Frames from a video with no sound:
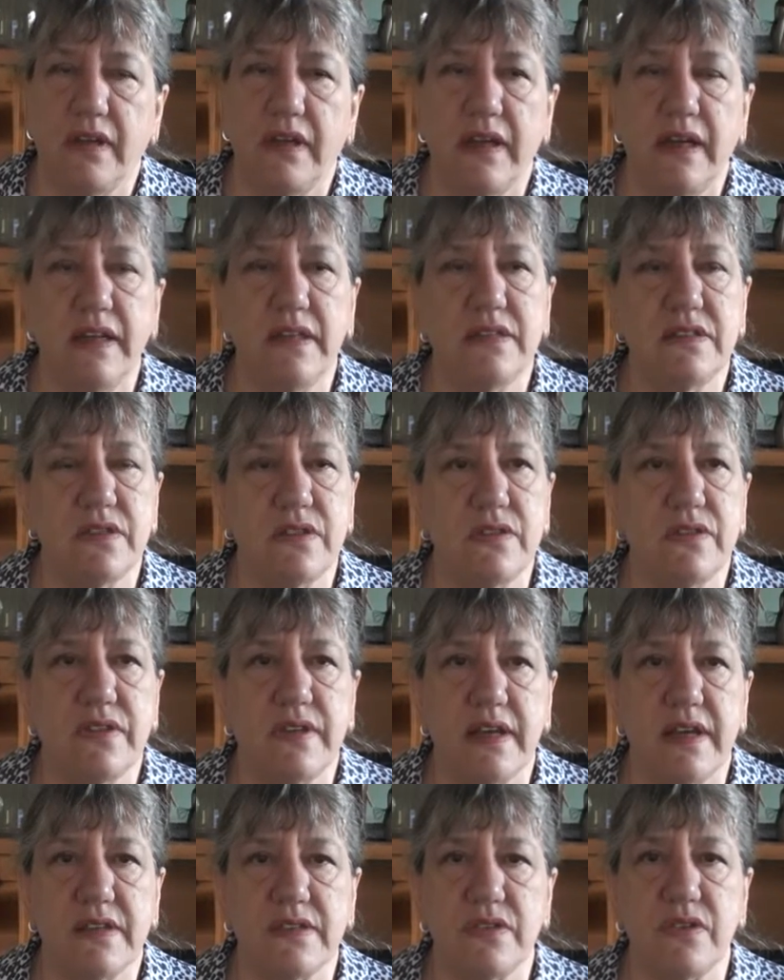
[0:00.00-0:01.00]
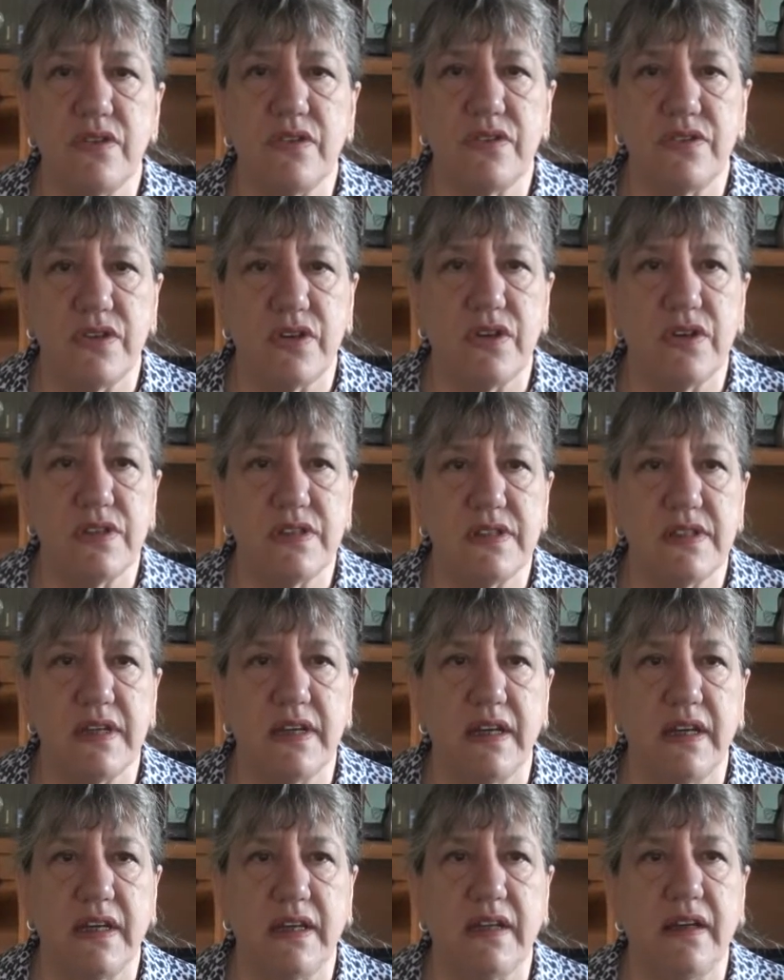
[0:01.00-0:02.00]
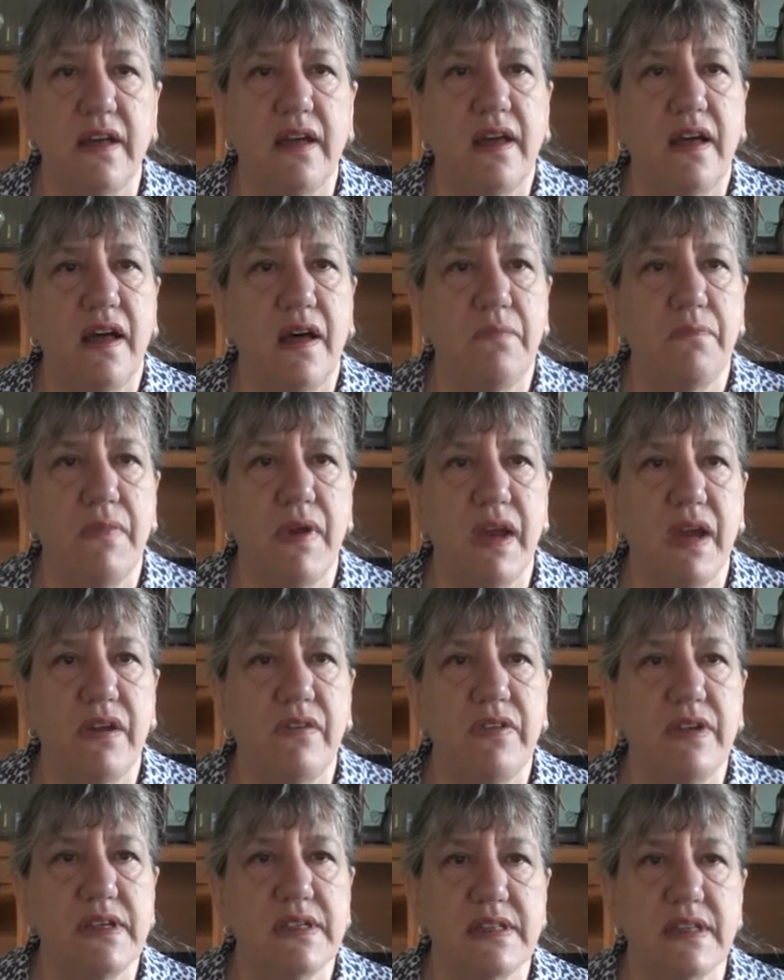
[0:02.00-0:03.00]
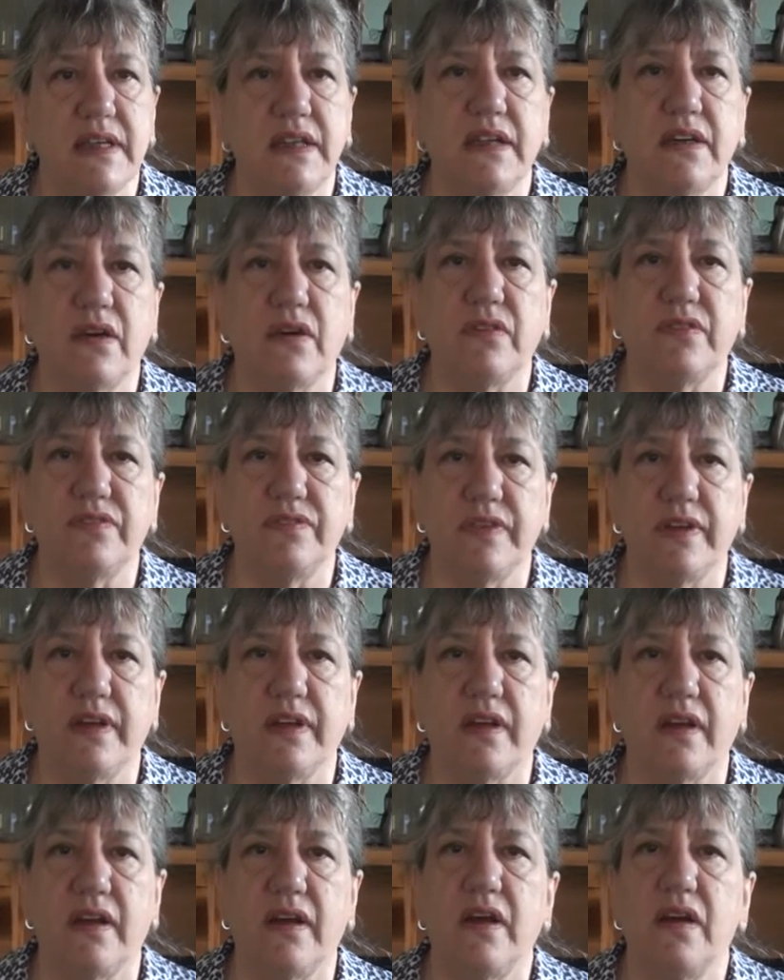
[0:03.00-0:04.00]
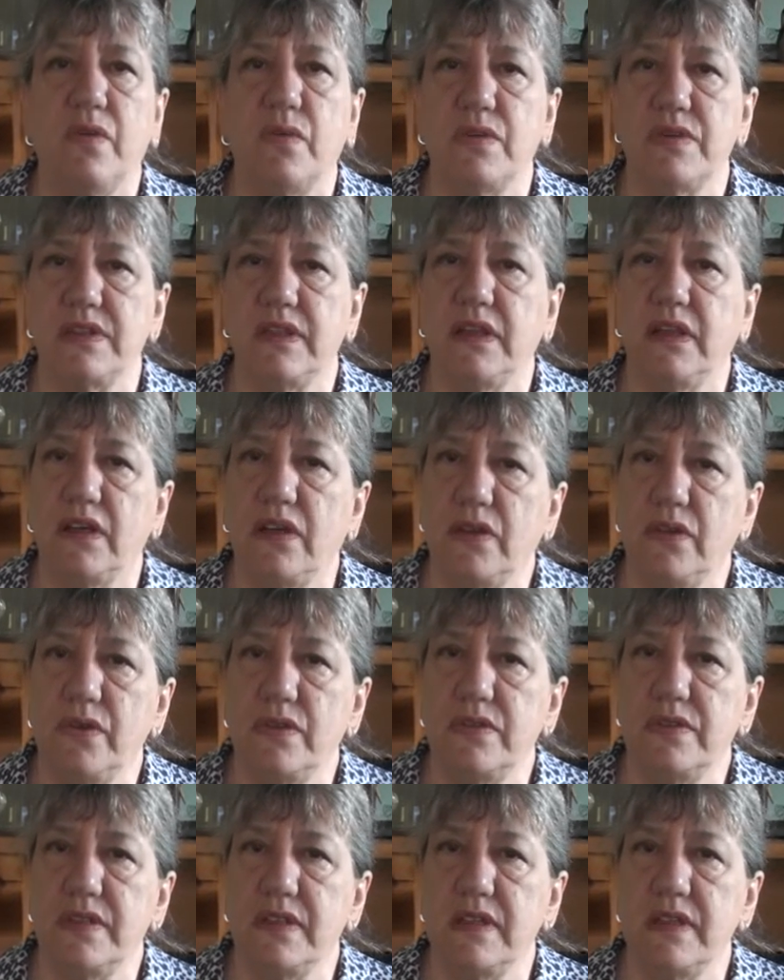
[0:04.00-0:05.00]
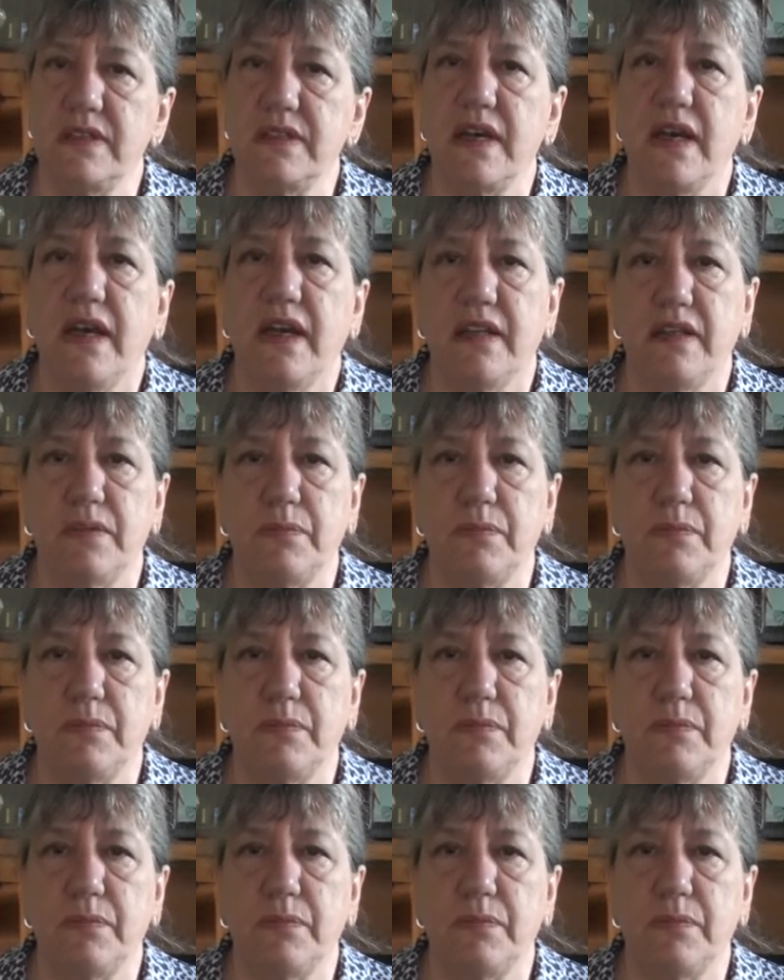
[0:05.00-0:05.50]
In 2013, a Mary Seacole figure was included in the